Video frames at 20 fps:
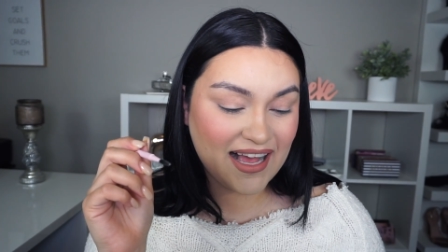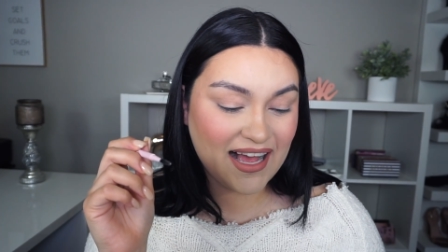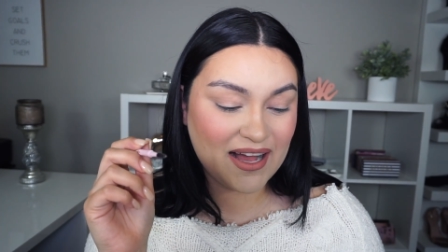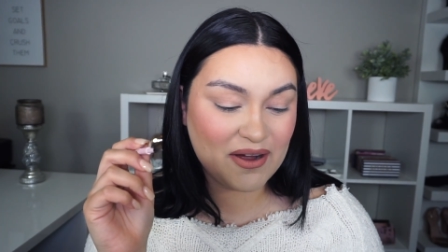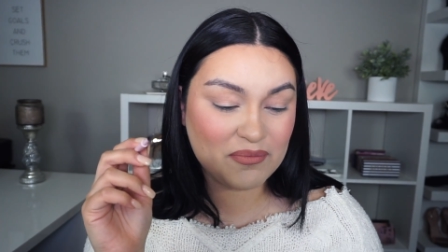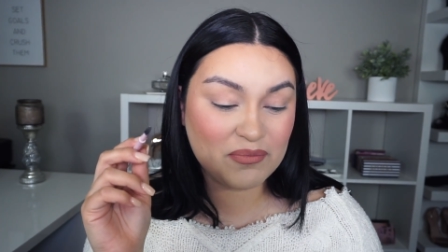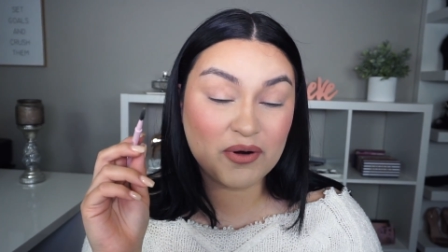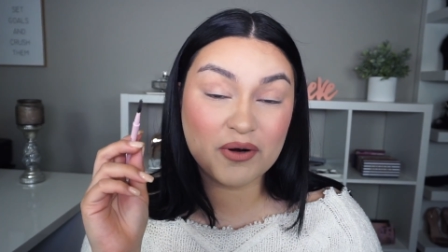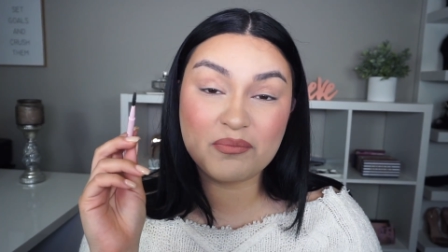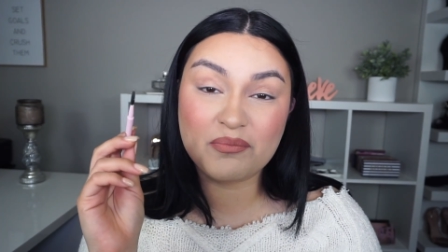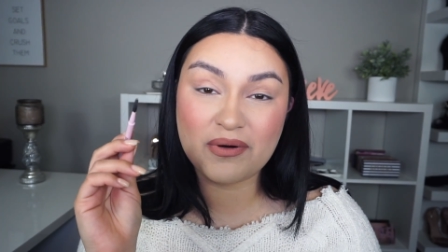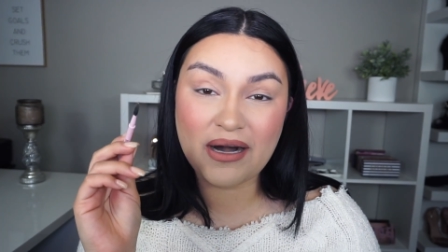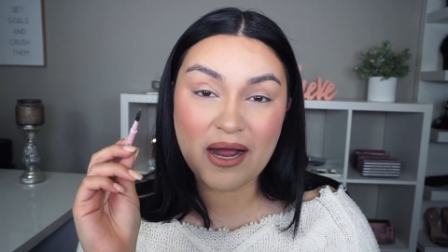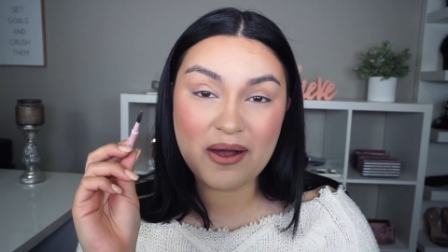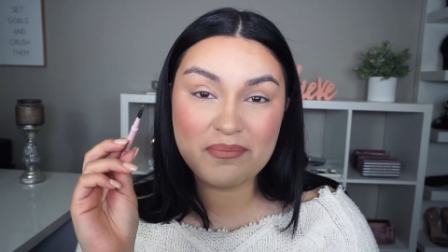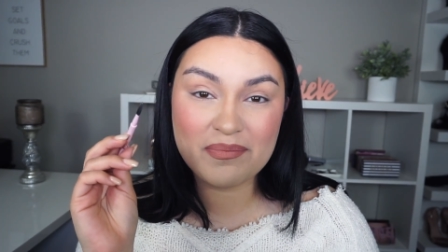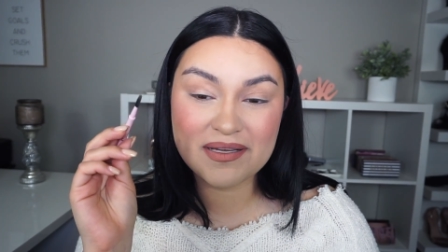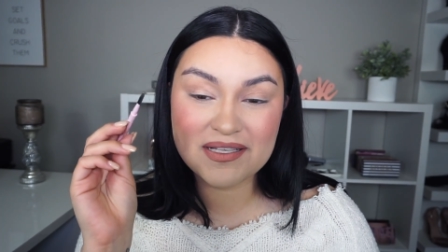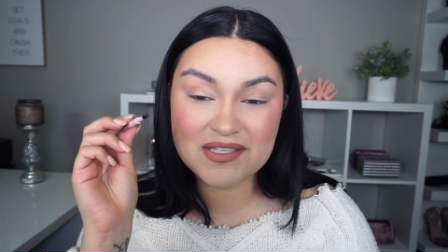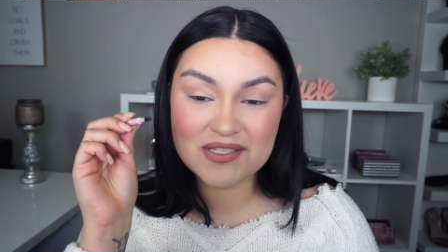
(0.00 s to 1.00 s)
or
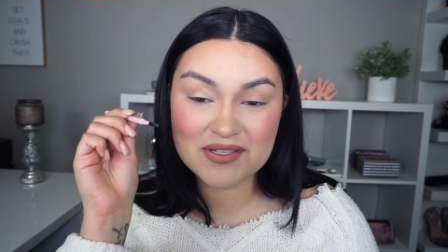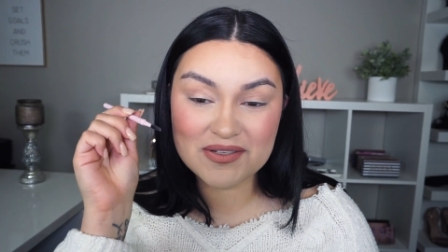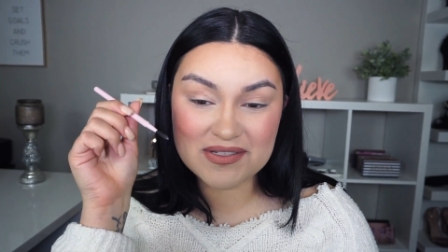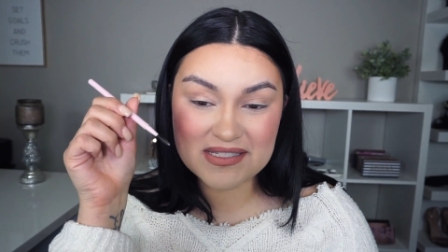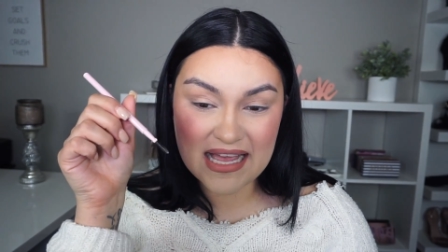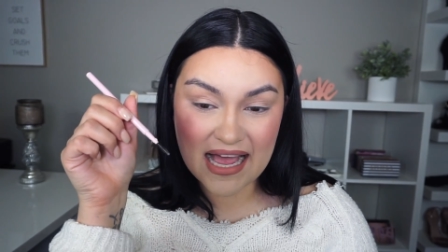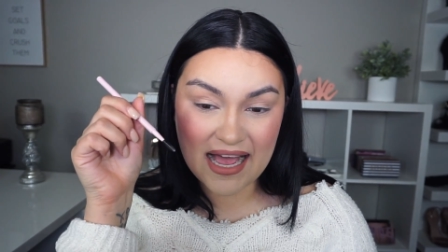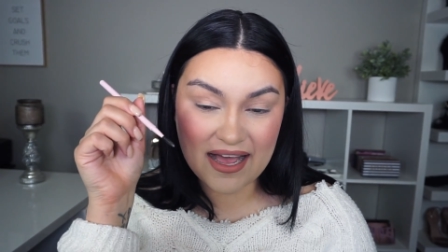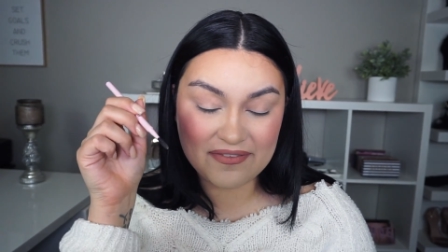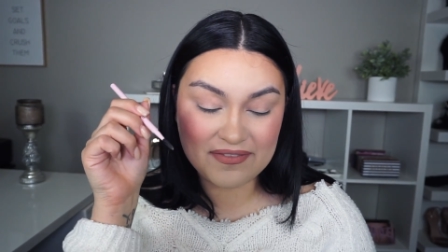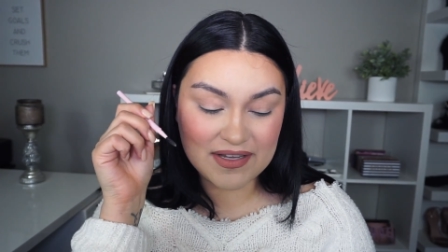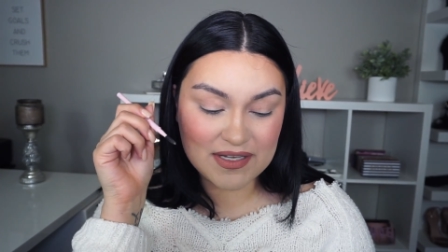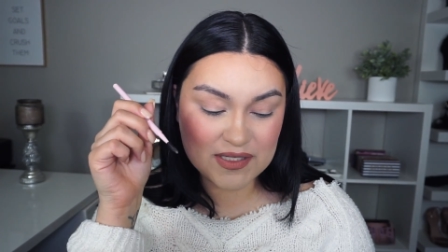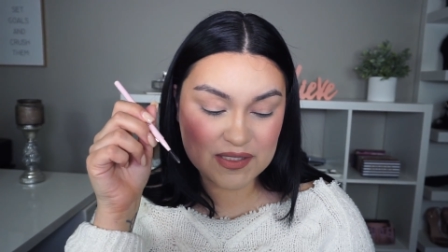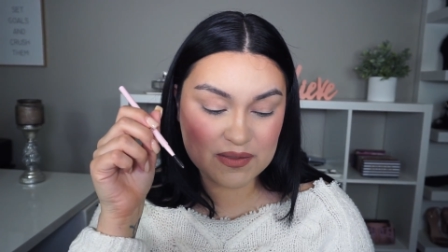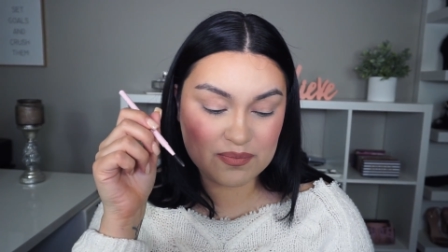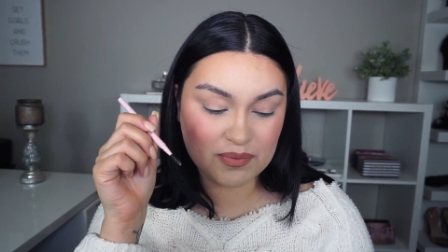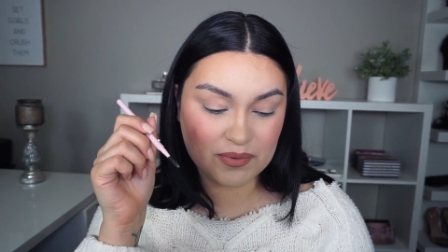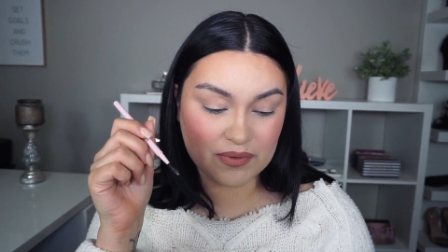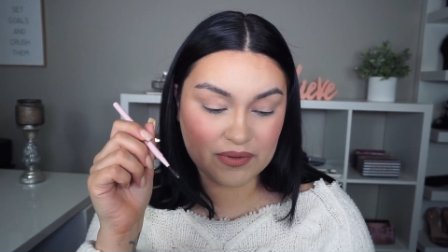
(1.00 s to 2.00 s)
brow pencils have a
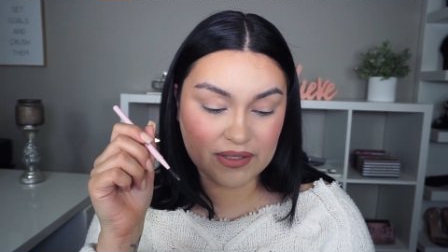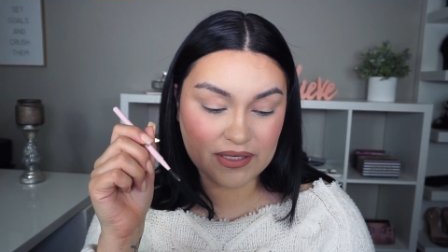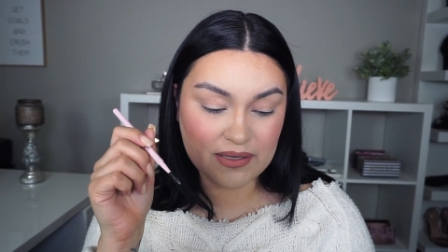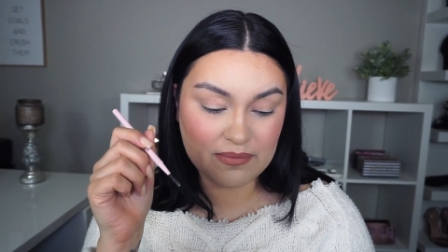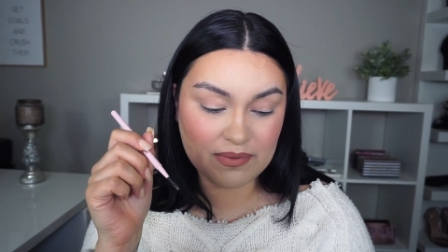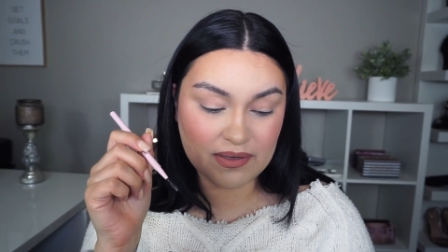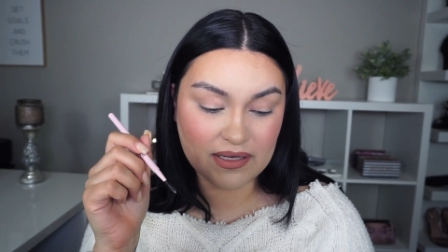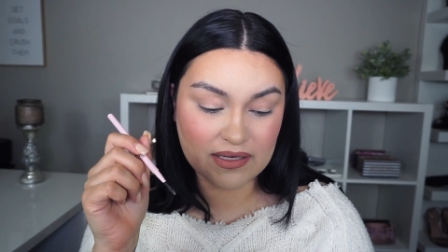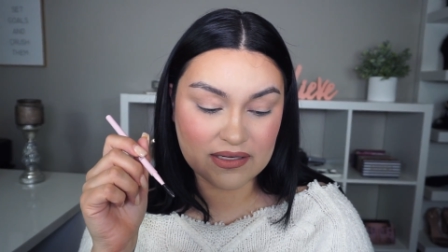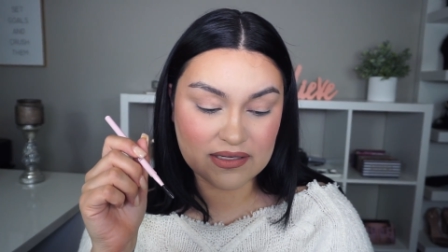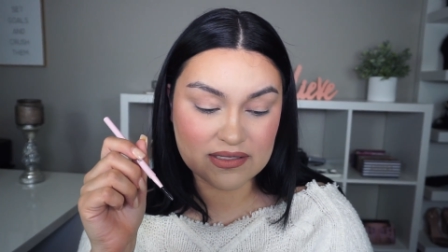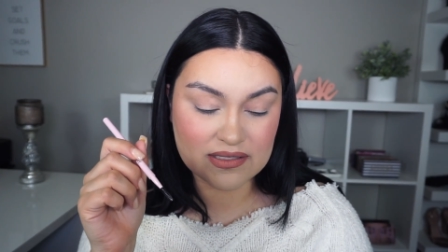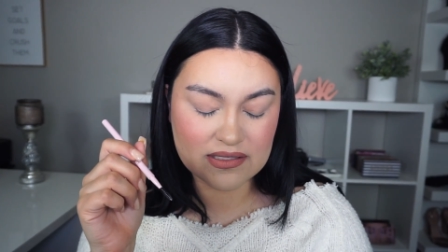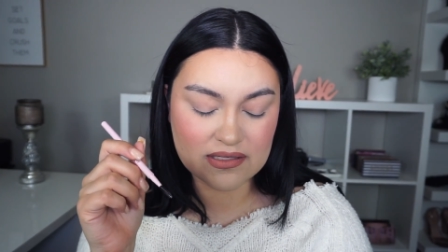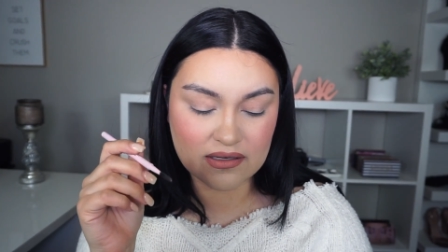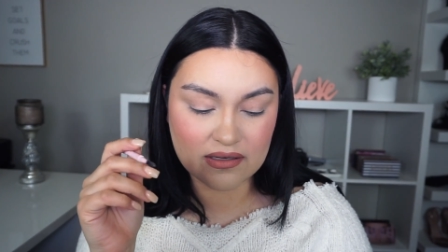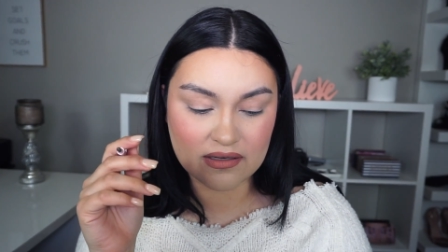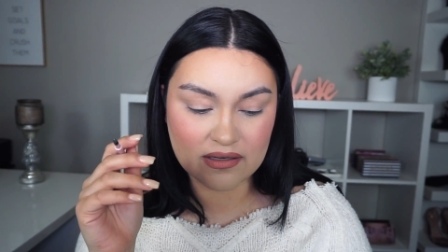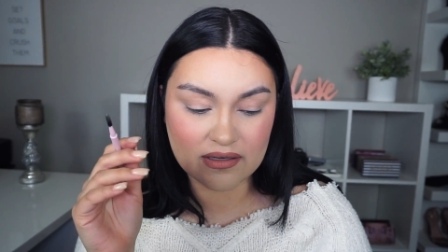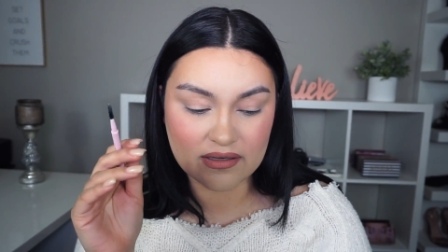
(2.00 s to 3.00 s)
spoolie, because